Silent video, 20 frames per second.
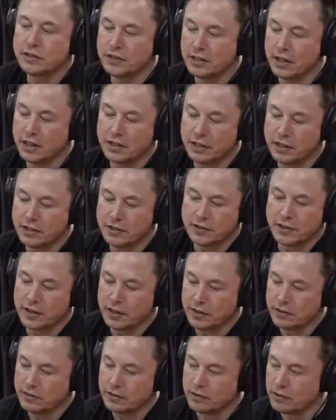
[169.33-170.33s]
like
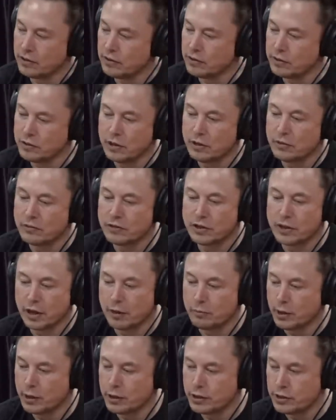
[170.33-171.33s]
think of it as like
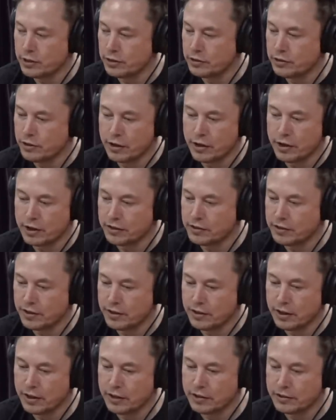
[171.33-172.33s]
a bunch of circuits,
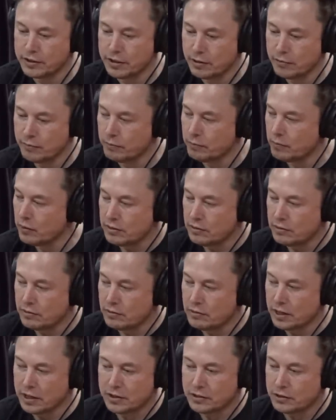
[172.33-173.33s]
and there's some
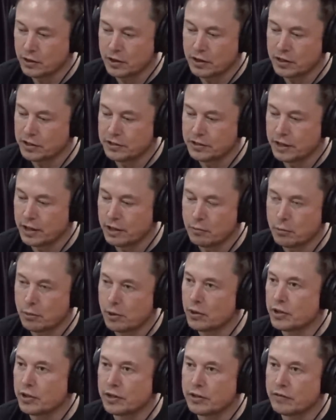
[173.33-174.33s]
like circuits that are
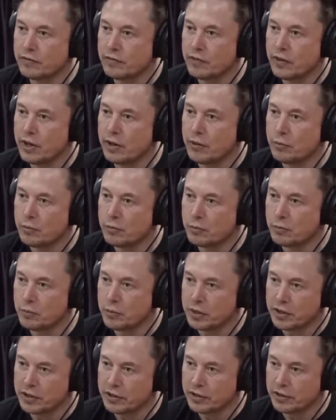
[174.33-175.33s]
broken, and
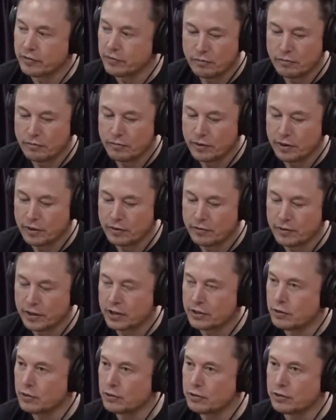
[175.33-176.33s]
we can
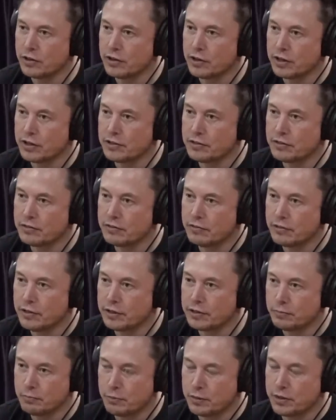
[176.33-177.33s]
fix those circuits,
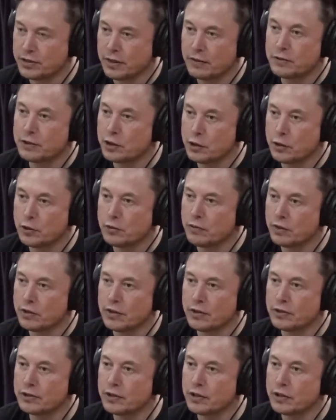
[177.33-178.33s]
substitute for
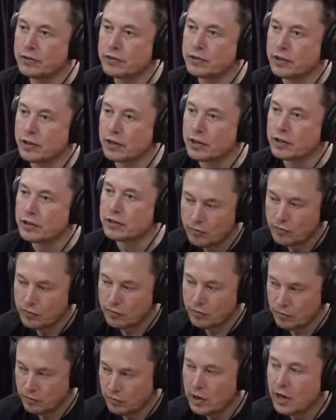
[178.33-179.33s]
those circuits.
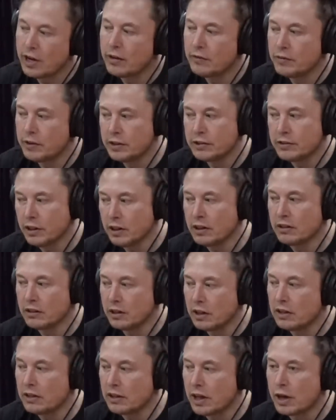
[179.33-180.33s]
Yeah, I mean, there's still
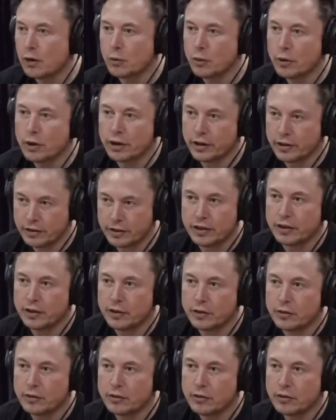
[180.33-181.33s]
a lot of work to do.